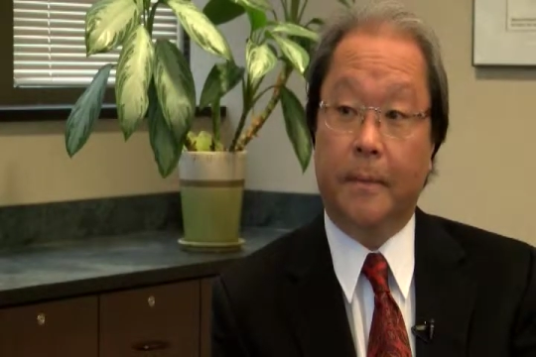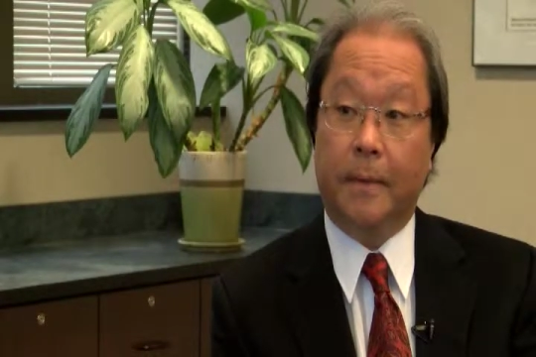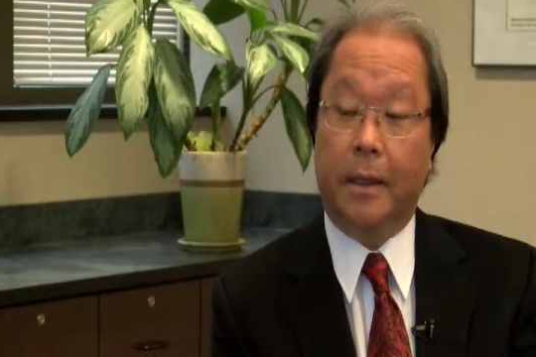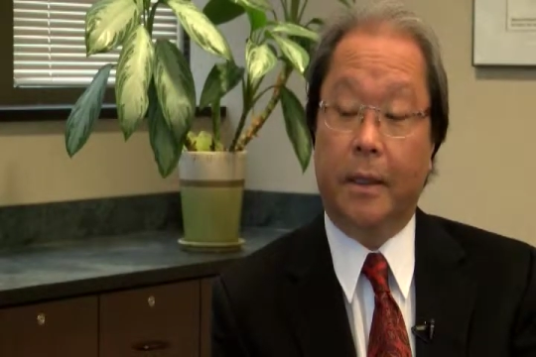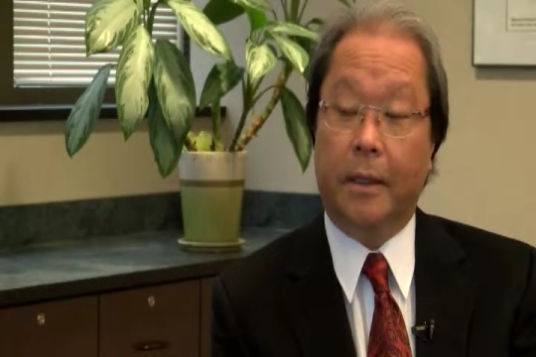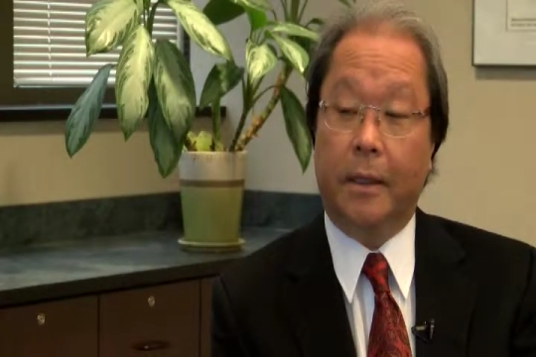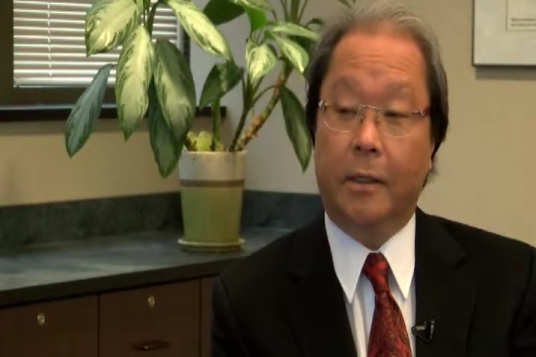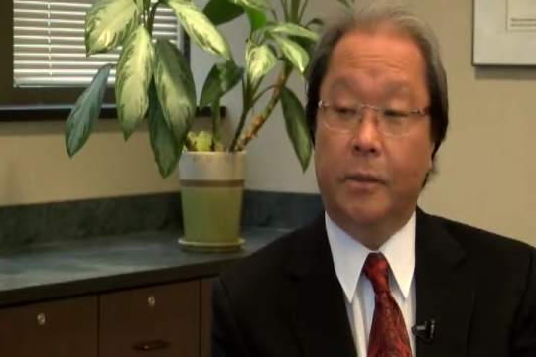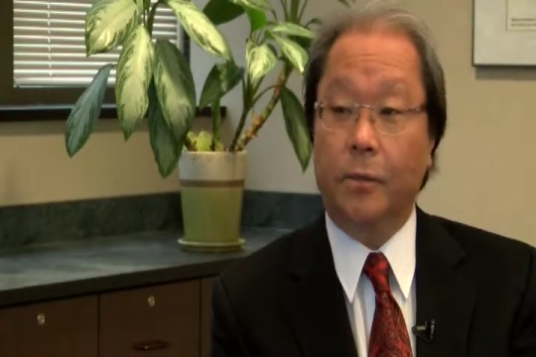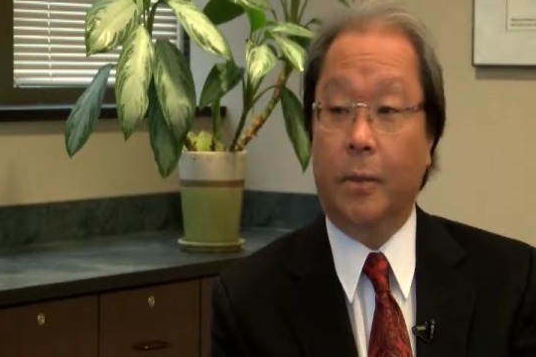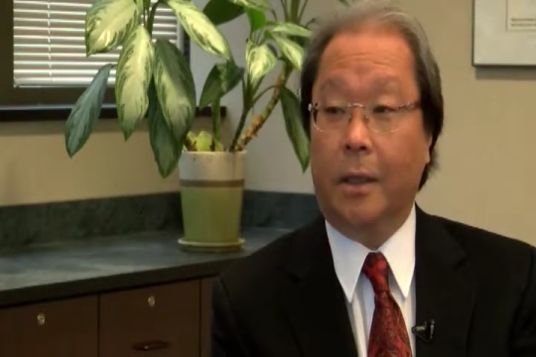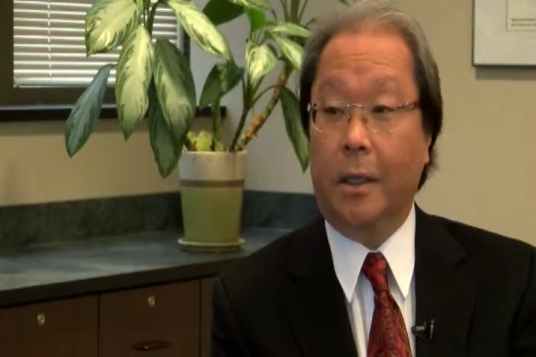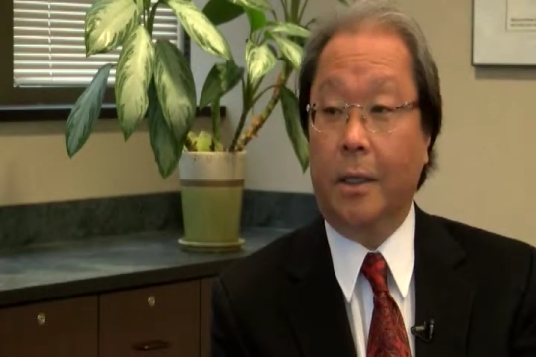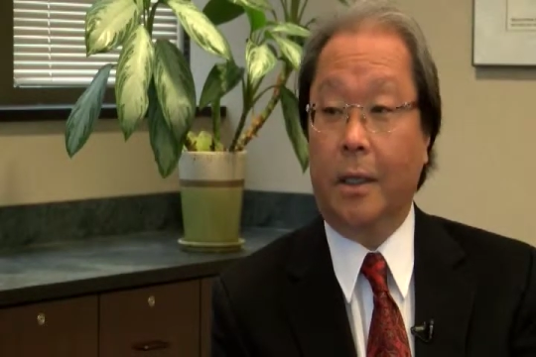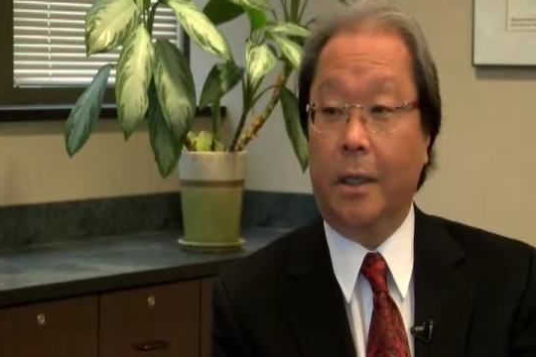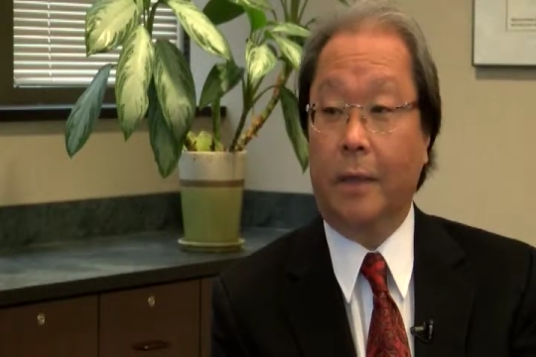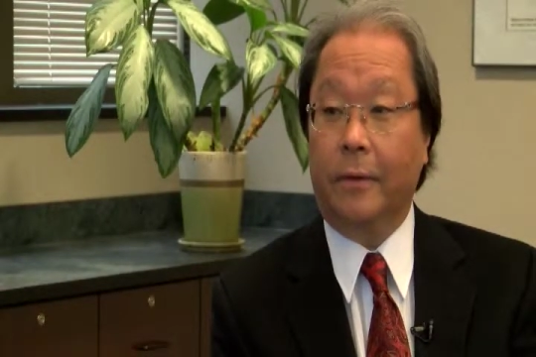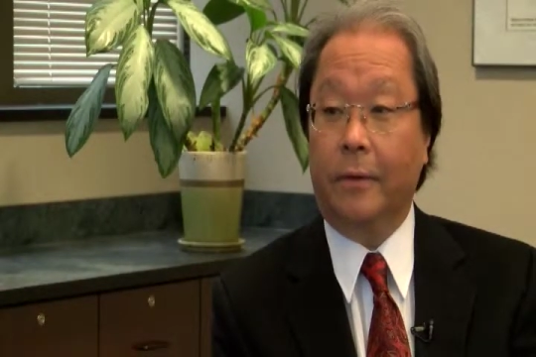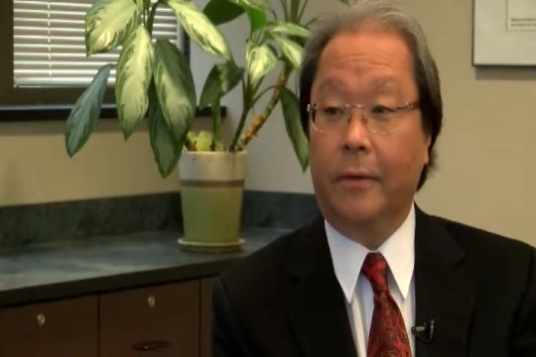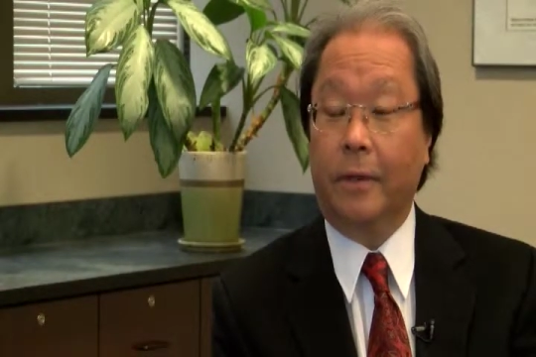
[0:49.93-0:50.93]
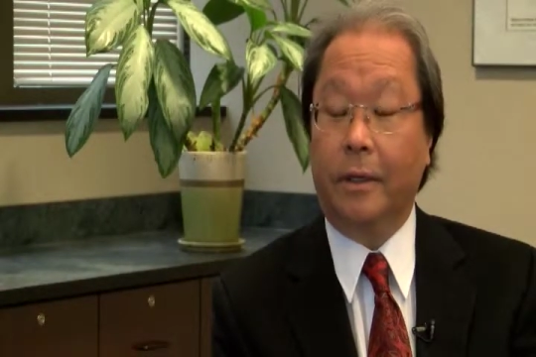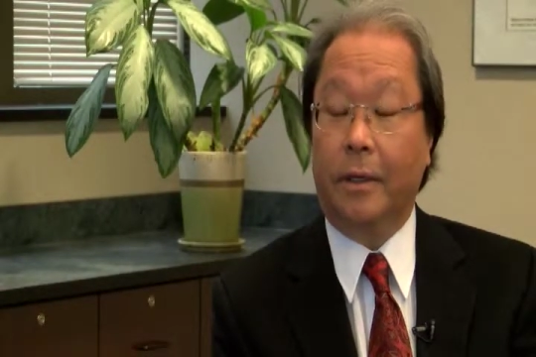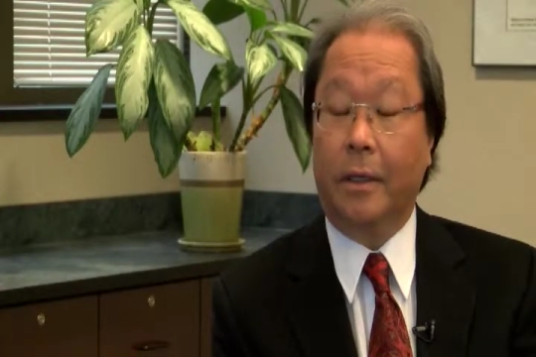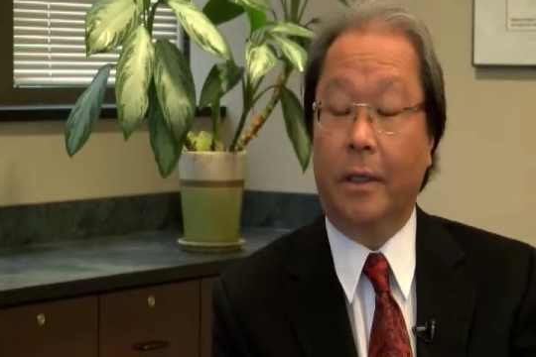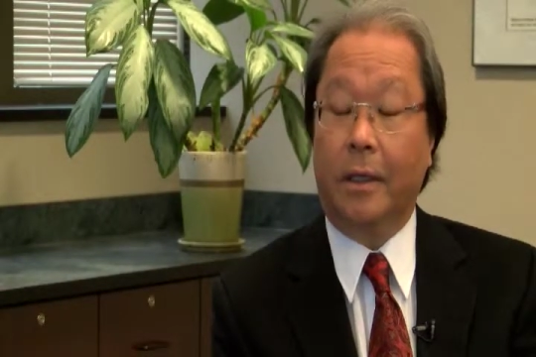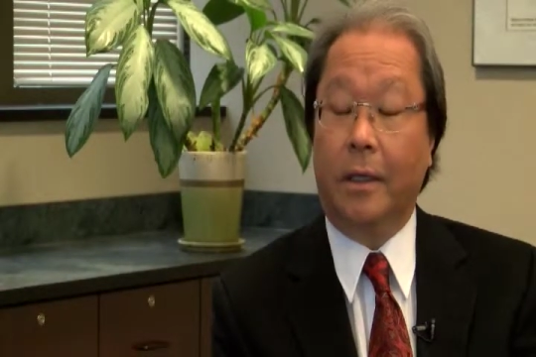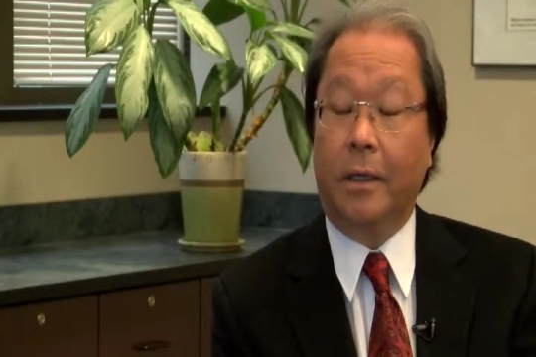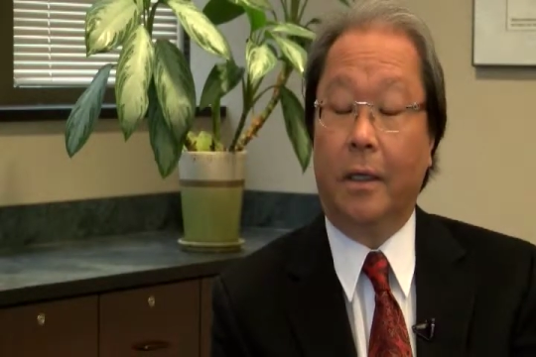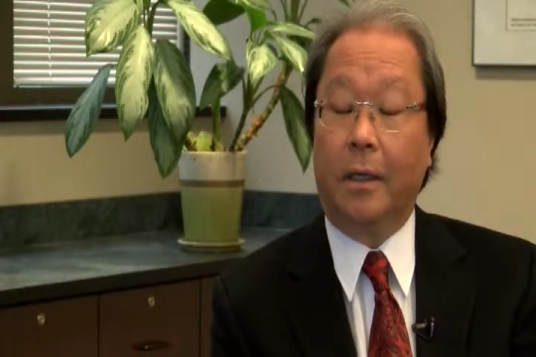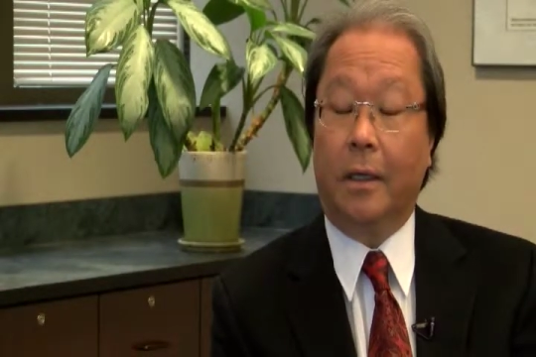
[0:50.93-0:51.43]
and that's why a lot of the
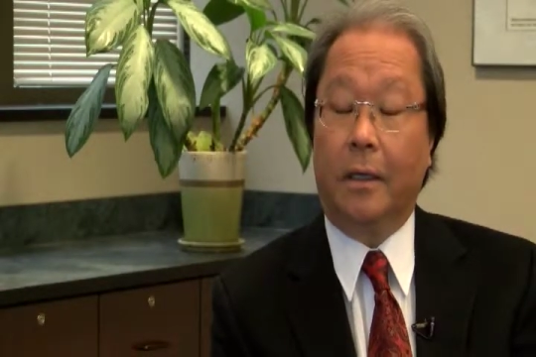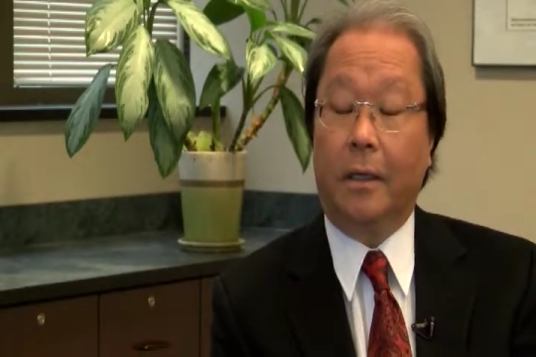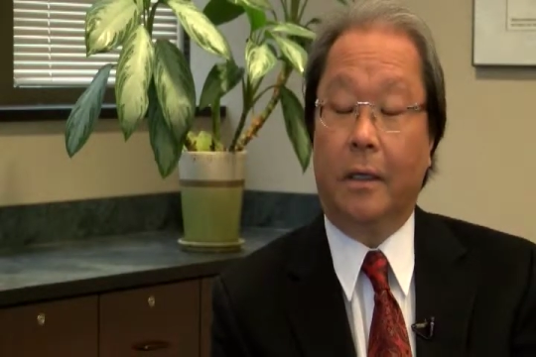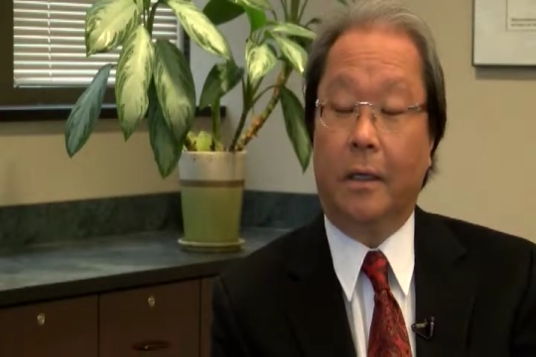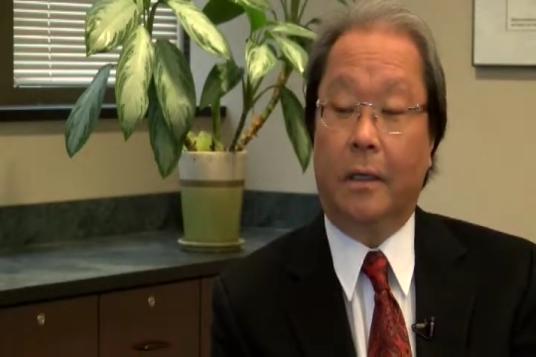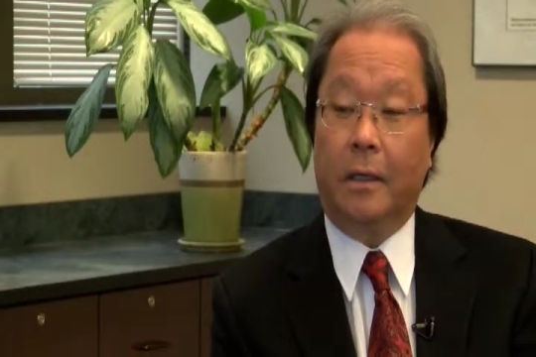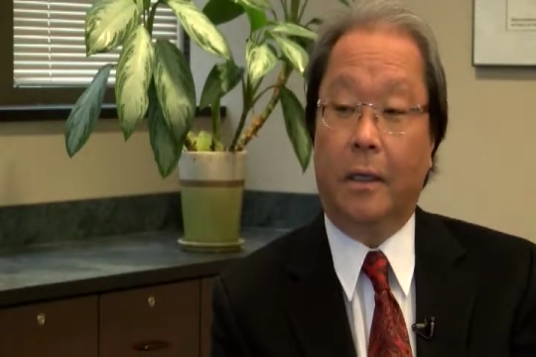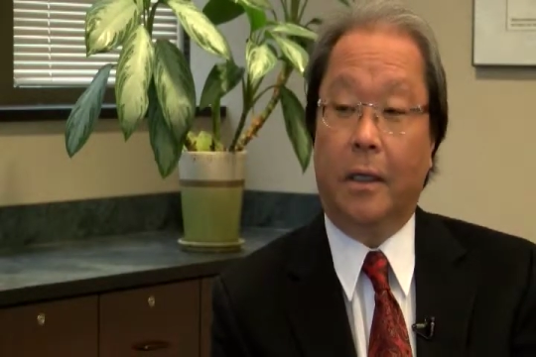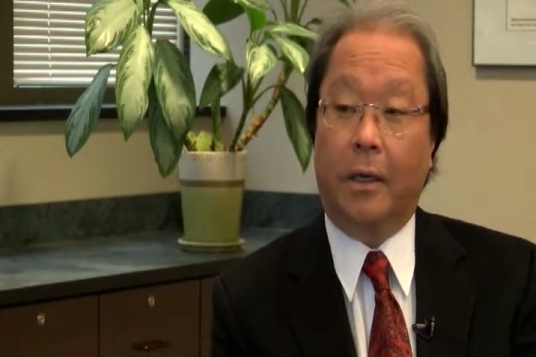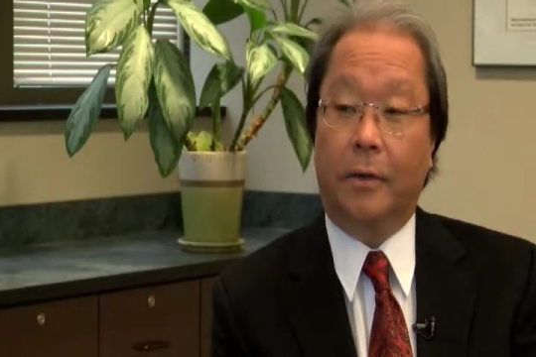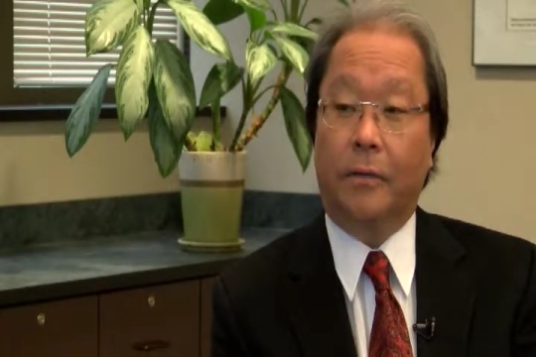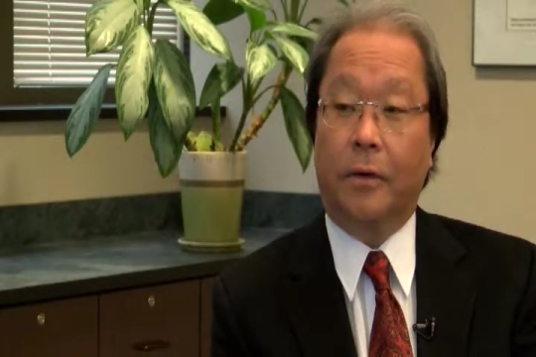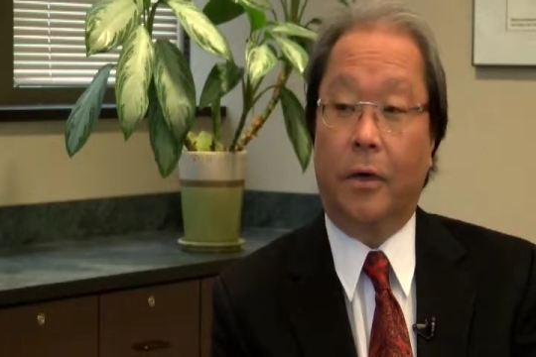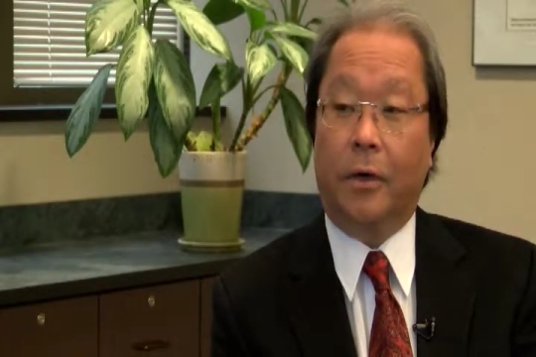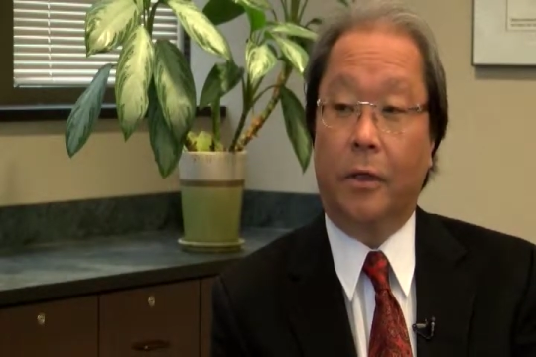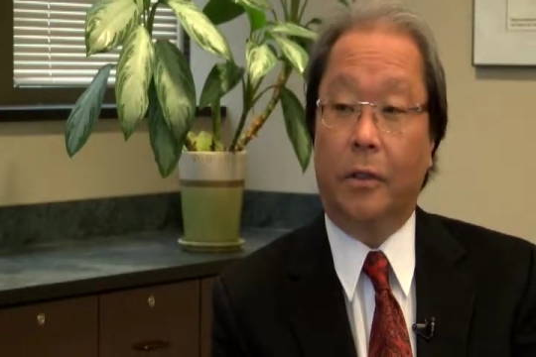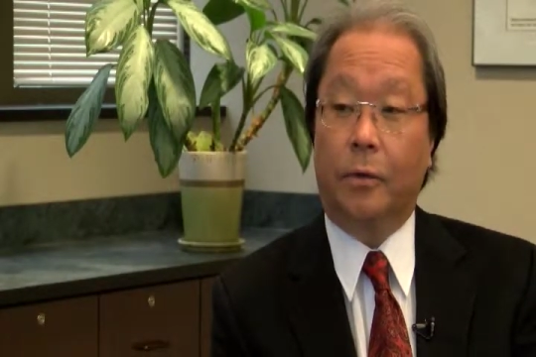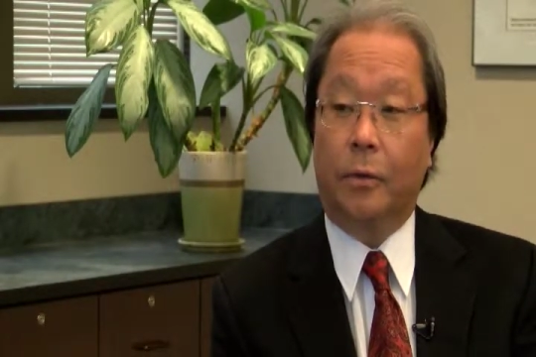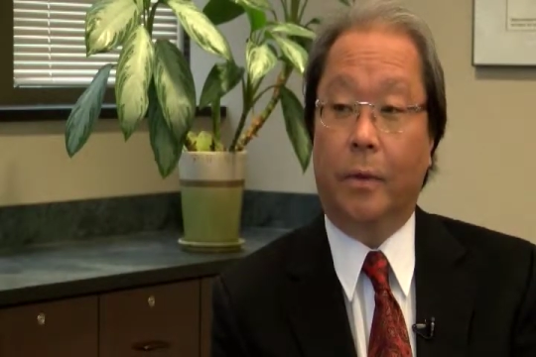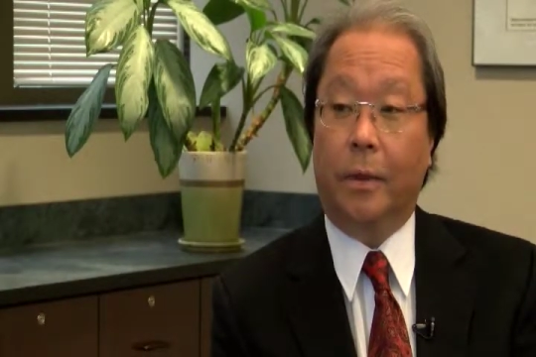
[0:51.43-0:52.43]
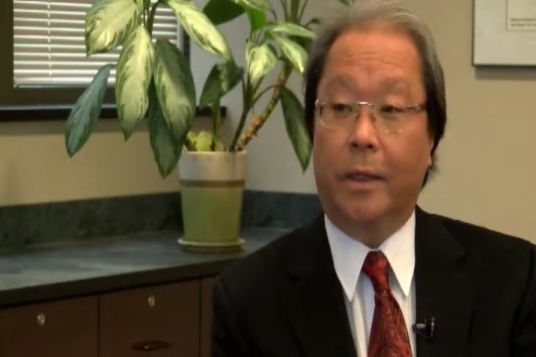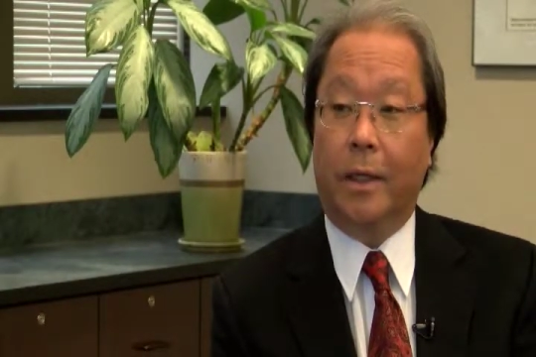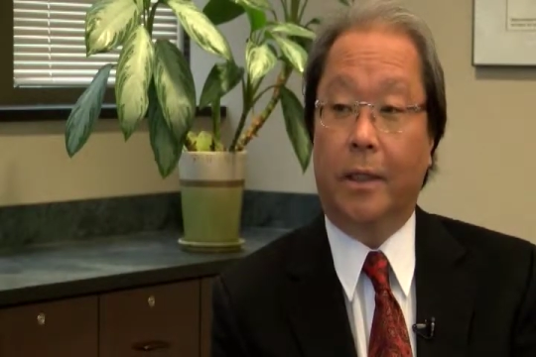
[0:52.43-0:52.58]
lifeguards wear